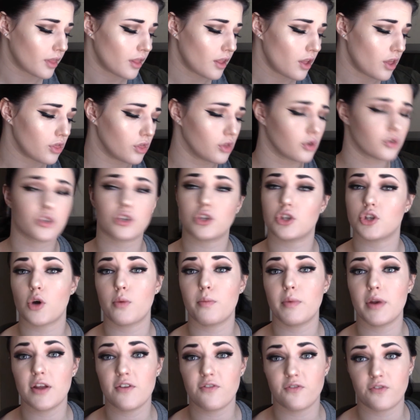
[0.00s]
There's so
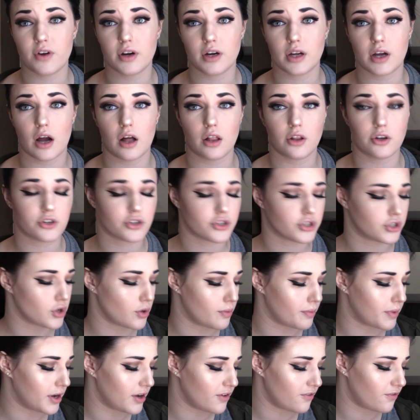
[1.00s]
many fun colors, so
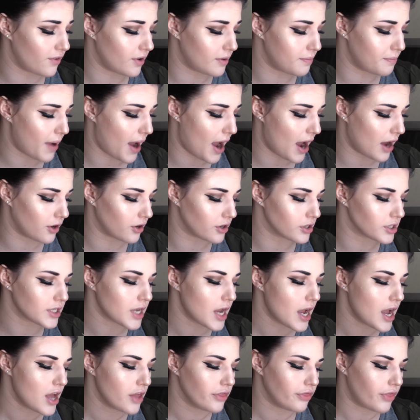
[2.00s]
many fun patterns.
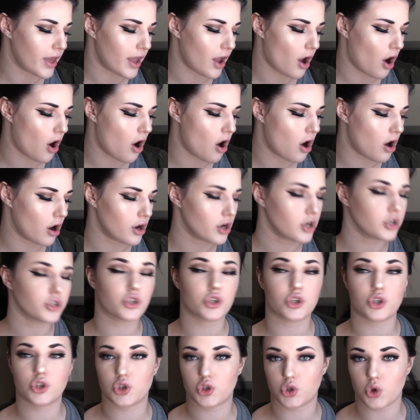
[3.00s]
They are
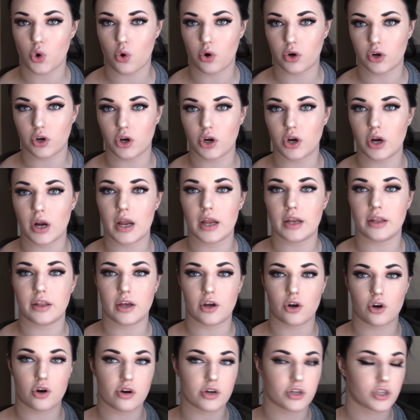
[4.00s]
shorter and they
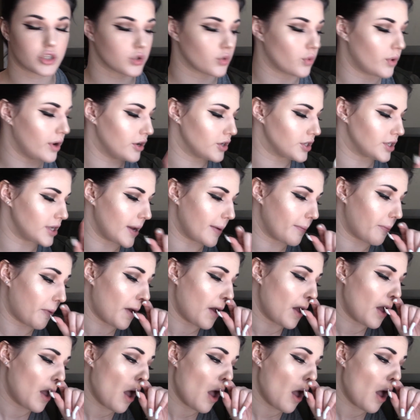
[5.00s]
are a square tip.